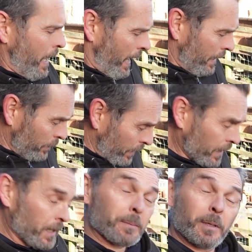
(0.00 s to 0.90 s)
and do an
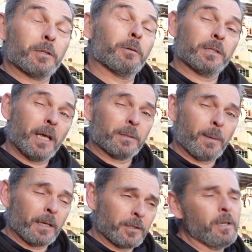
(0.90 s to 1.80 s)
inconspicuous test
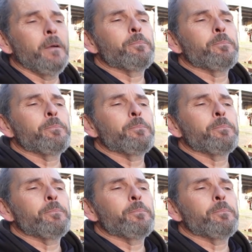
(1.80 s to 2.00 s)
patch